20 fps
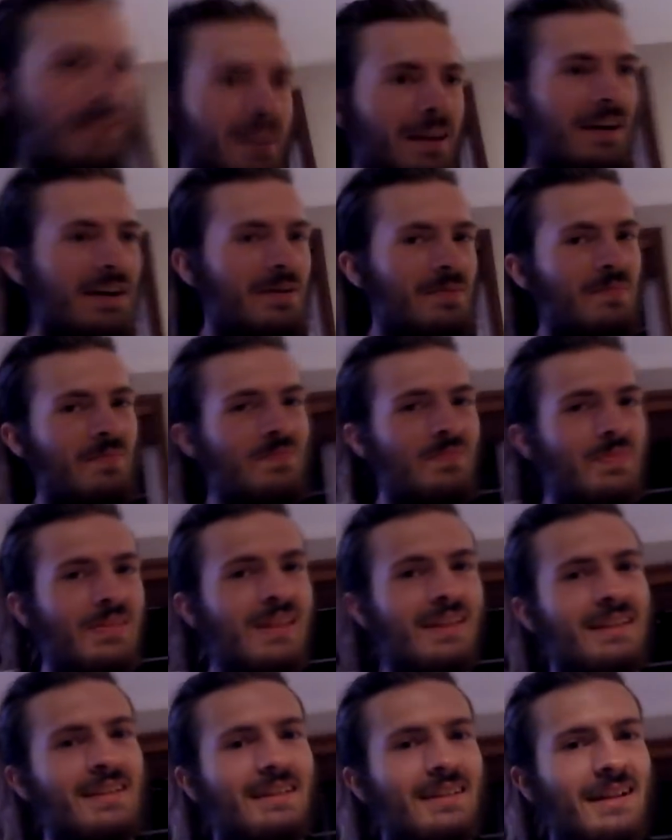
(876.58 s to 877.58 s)
Um,
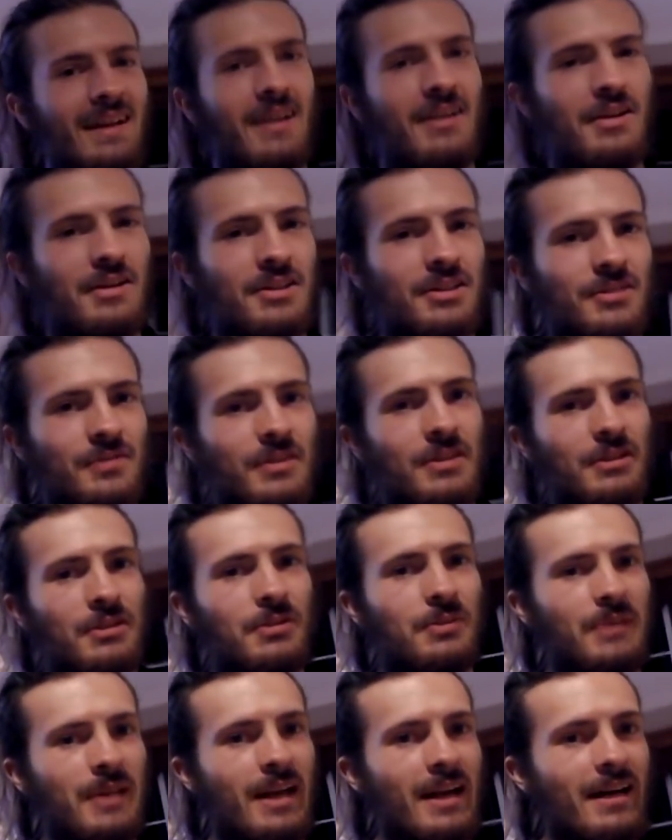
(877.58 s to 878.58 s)
I know this video
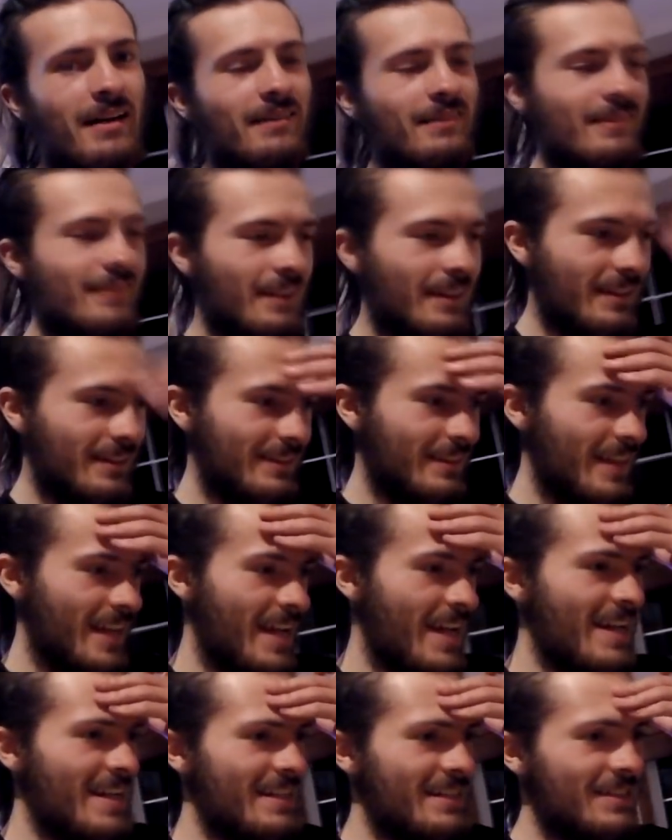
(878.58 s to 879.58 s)
will be out like
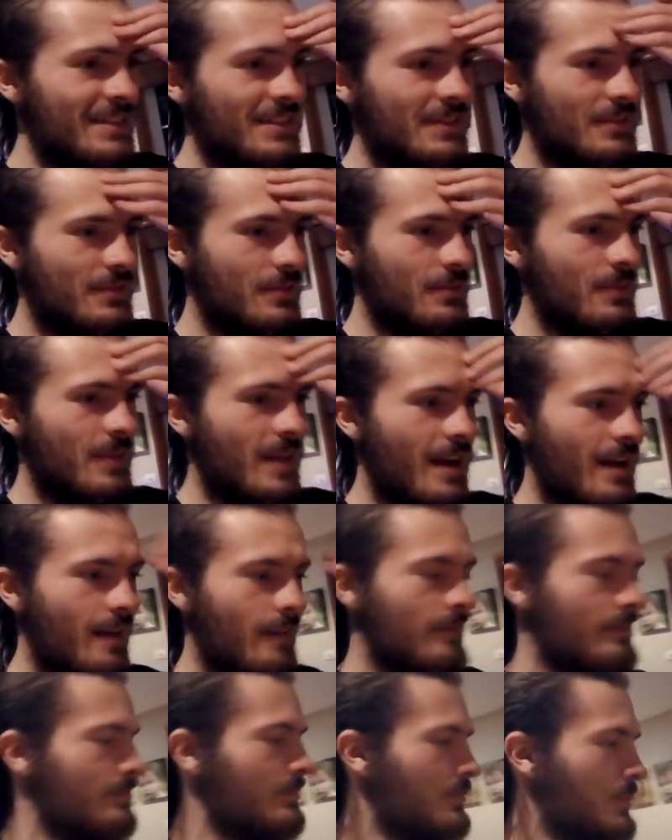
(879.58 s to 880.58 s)
ages from
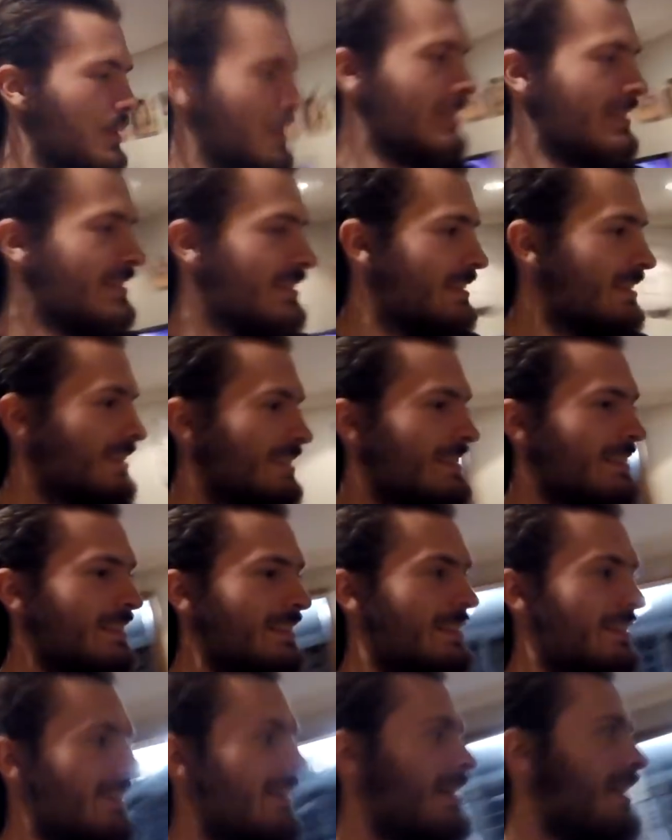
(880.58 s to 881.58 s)
now, but
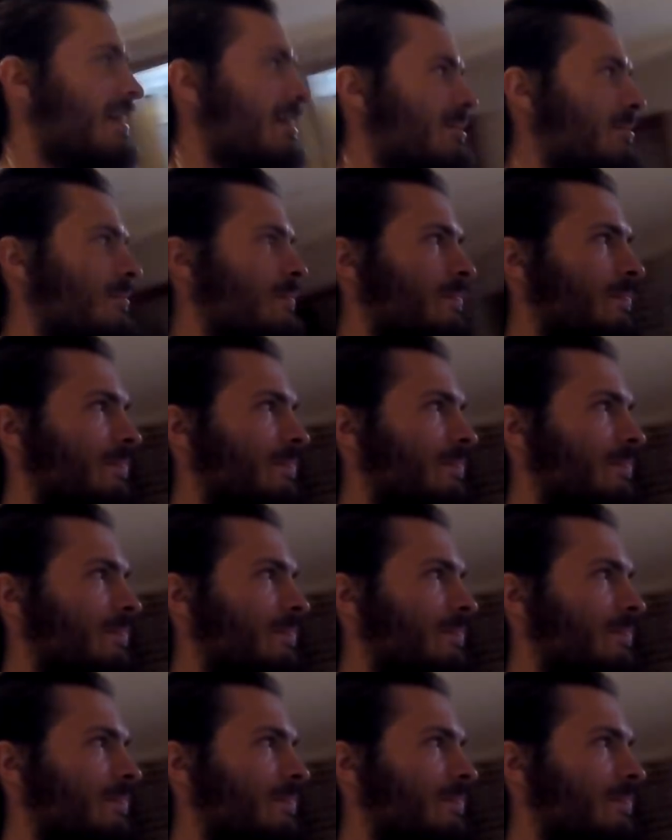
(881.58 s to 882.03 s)
um,